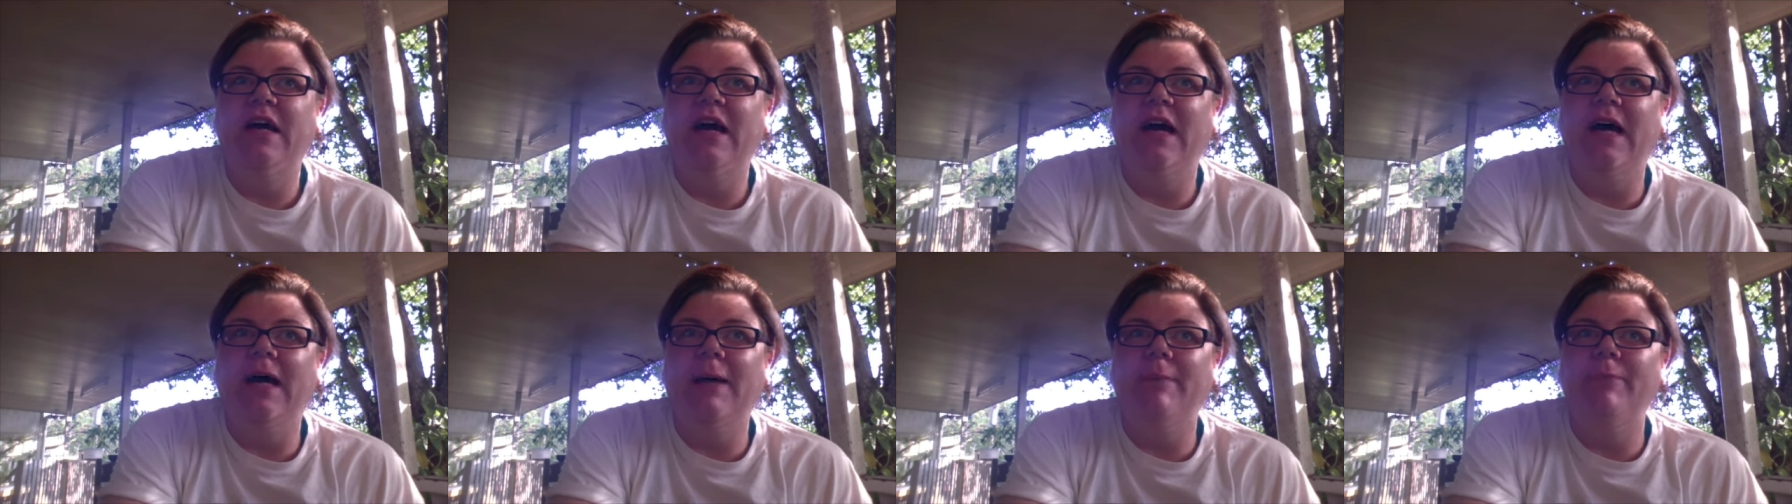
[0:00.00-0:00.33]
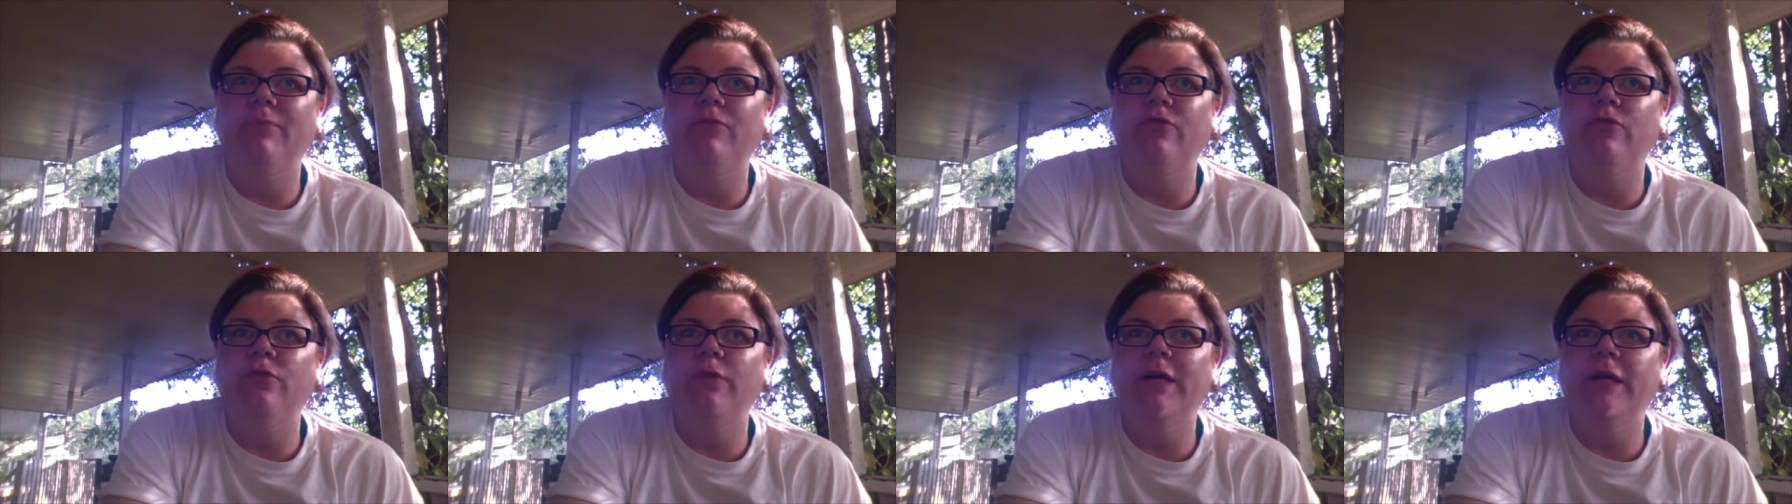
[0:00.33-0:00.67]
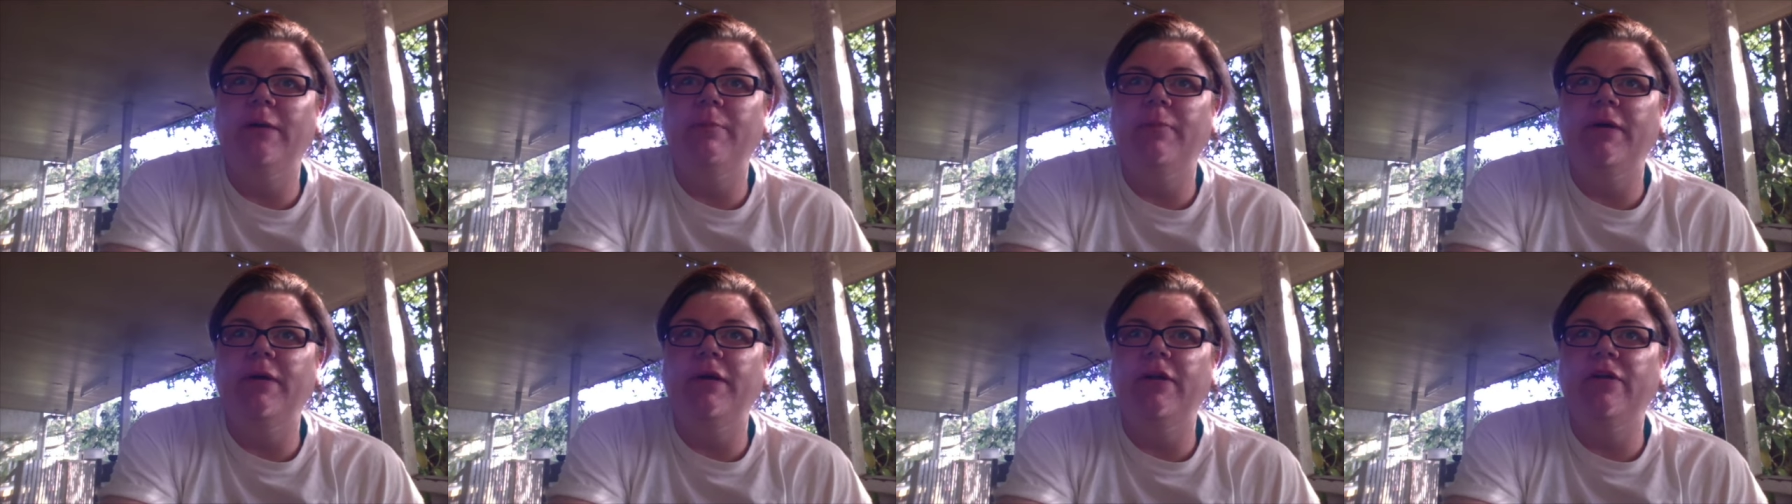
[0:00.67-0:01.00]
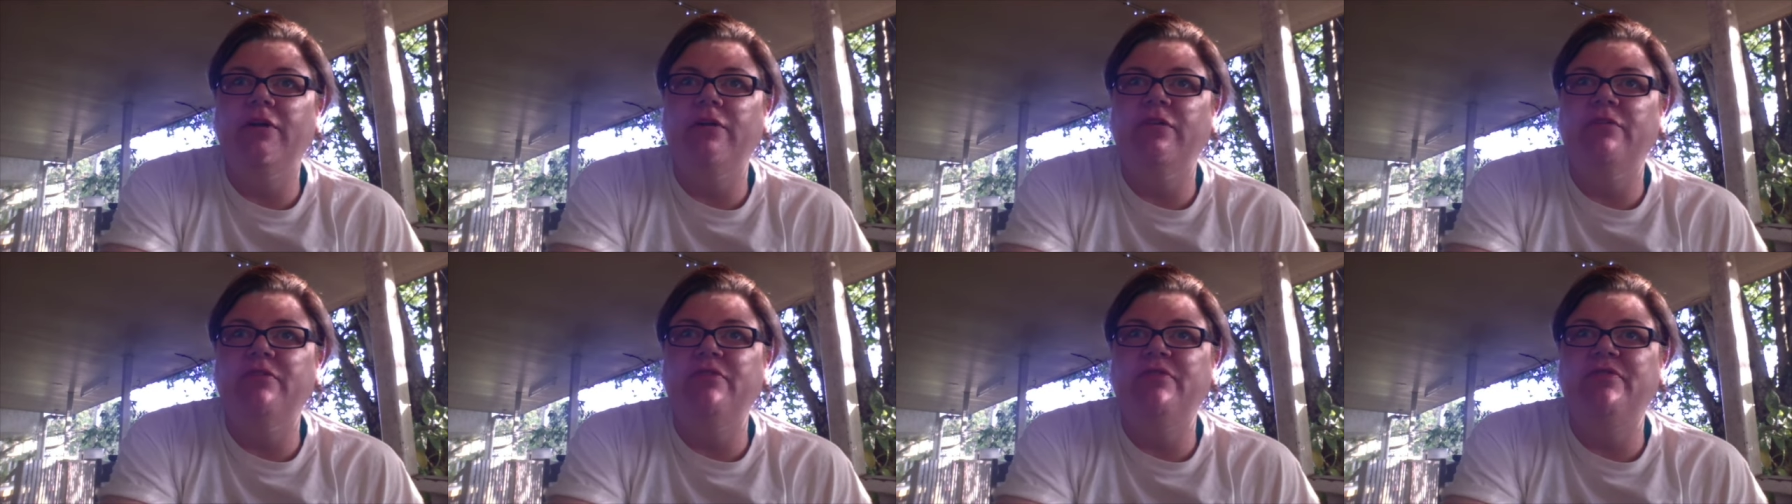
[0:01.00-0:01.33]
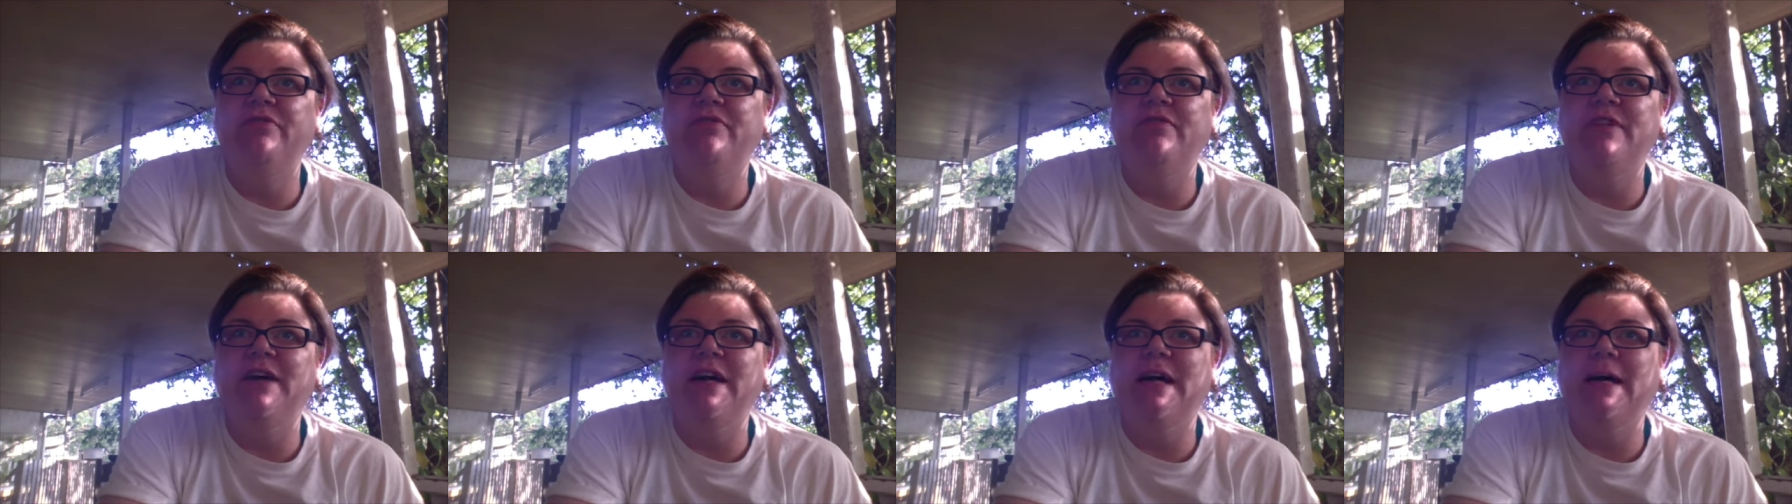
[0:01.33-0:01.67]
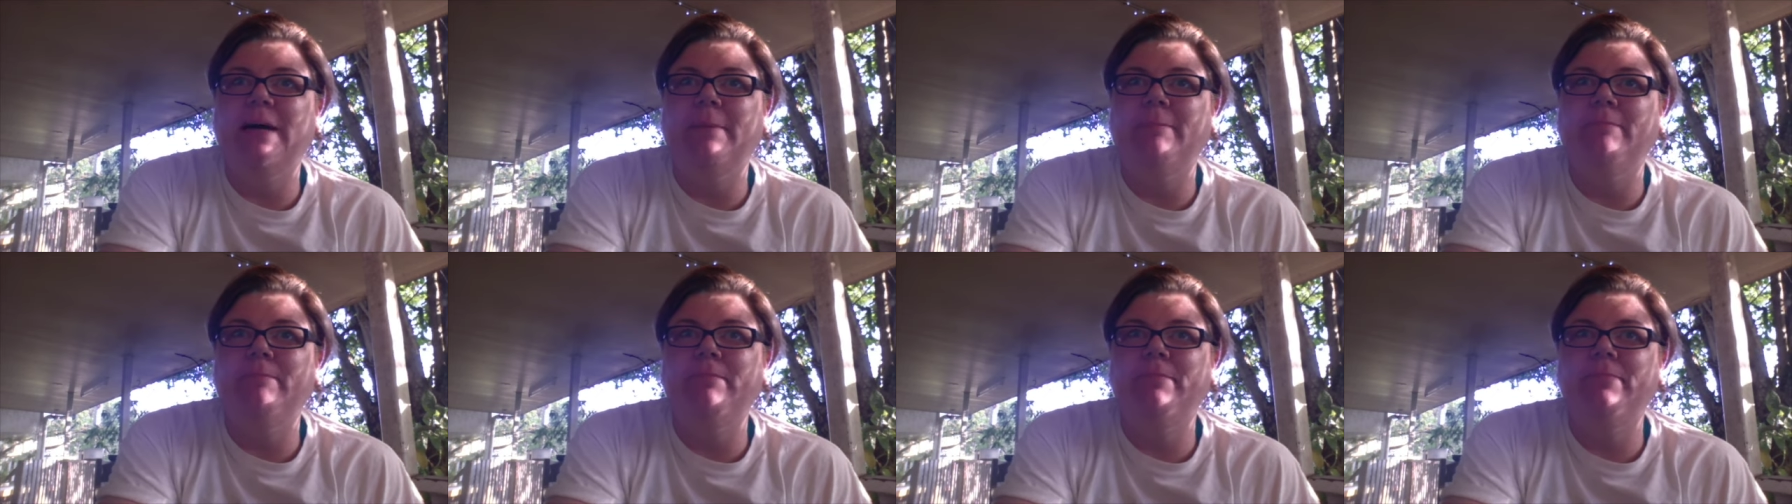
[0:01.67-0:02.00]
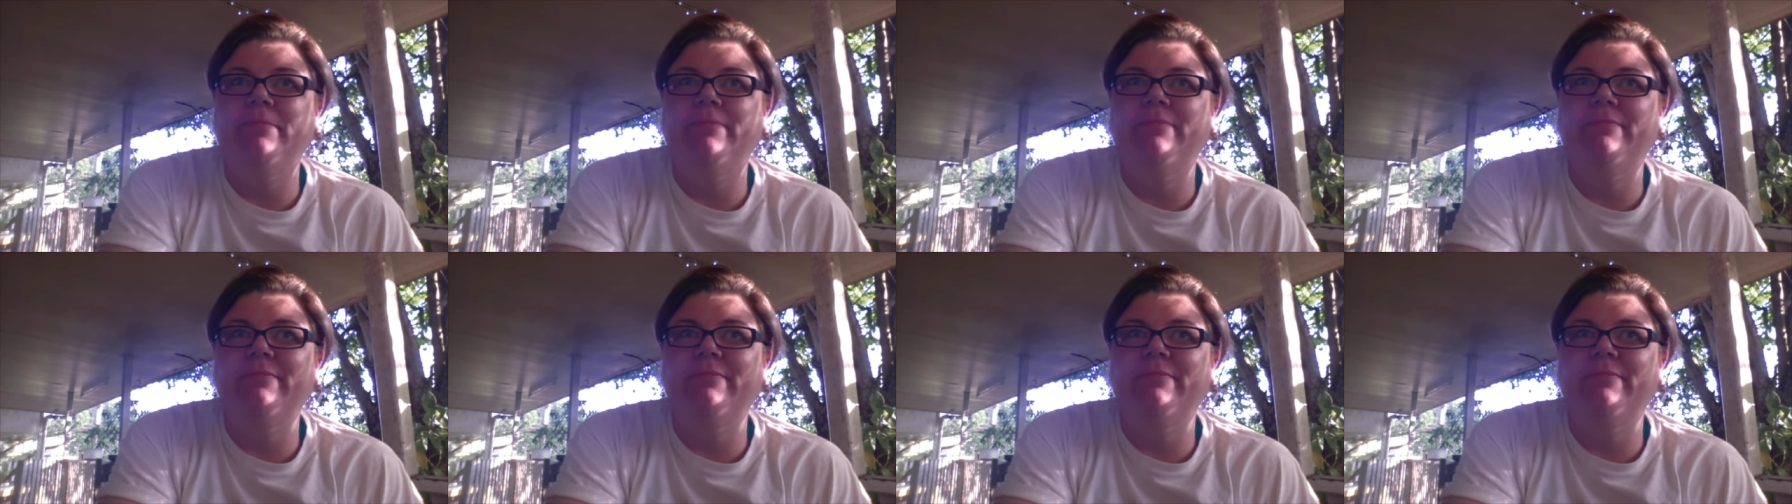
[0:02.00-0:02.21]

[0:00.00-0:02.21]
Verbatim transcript: um, doing a bit of, um,